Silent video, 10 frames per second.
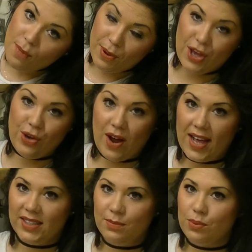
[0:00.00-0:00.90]
putting your
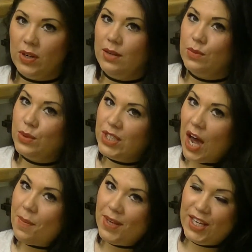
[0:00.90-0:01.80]
hands in boiling
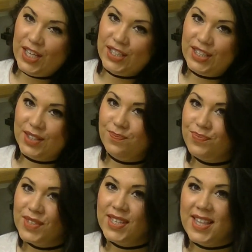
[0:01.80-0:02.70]
water because
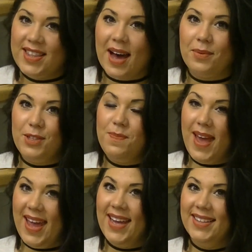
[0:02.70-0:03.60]
that would
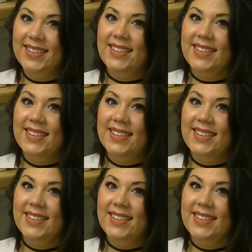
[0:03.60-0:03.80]
be